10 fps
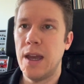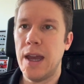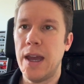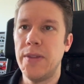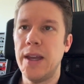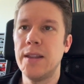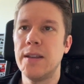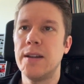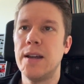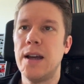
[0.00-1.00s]
And then
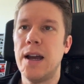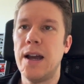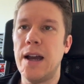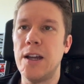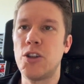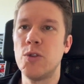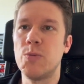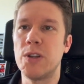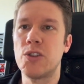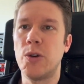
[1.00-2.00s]
I choose
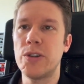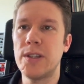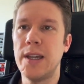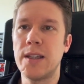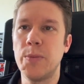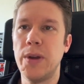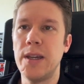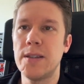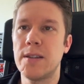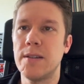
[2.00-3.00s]
my source
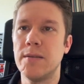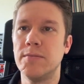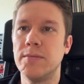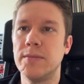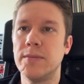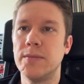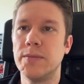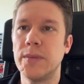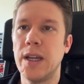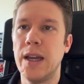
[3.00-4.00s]
database.
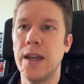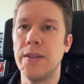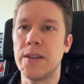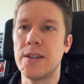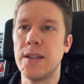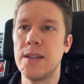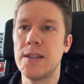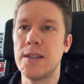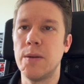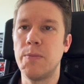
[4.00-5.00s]
And I say this
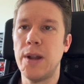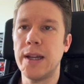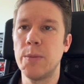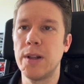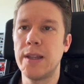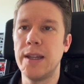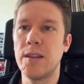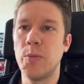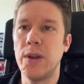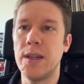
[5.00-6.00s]
is a pluggable
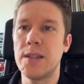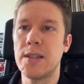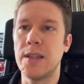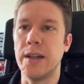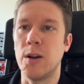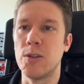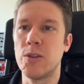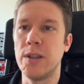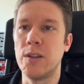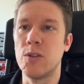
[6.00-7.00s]
database. Then I
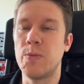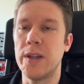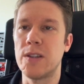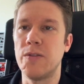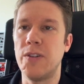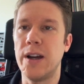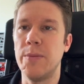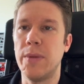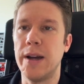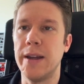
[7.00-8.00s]
also need to specify
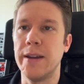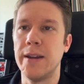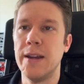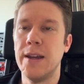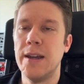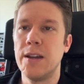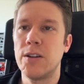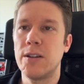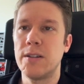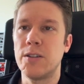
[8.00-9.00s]
my
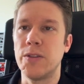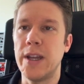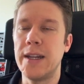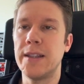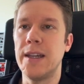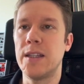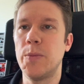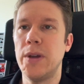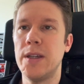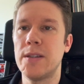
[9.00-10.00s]
container
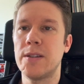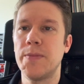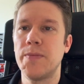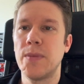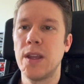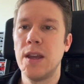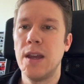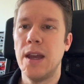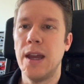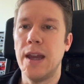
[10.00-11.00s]
database.
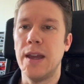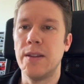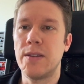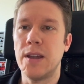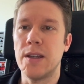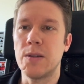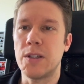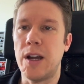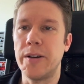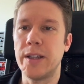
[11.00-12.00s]
And as a
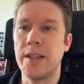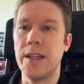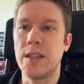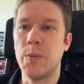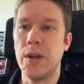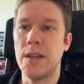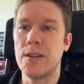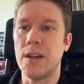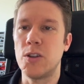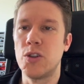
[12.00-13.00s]
target
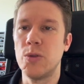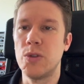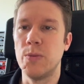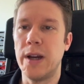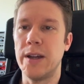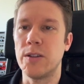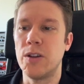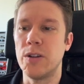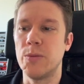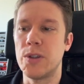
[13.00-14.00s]
database, I choose my
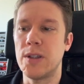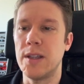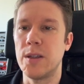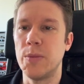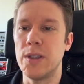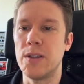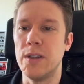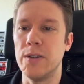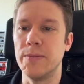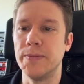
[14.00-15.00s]
autonomous database here.